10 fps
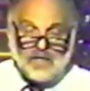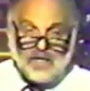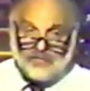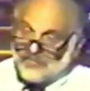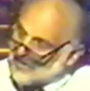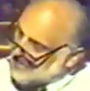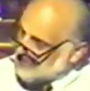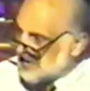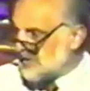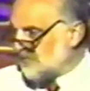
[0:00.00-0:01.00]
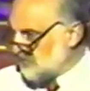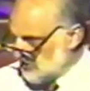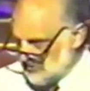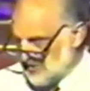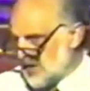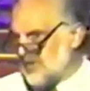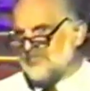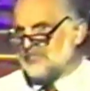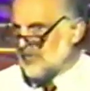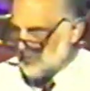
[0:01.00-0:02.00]
And very many of you
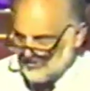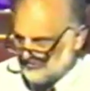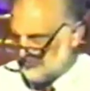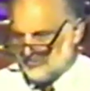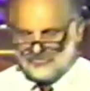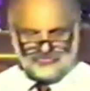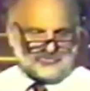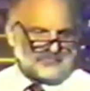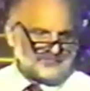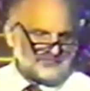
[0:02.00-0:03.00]
have parishioners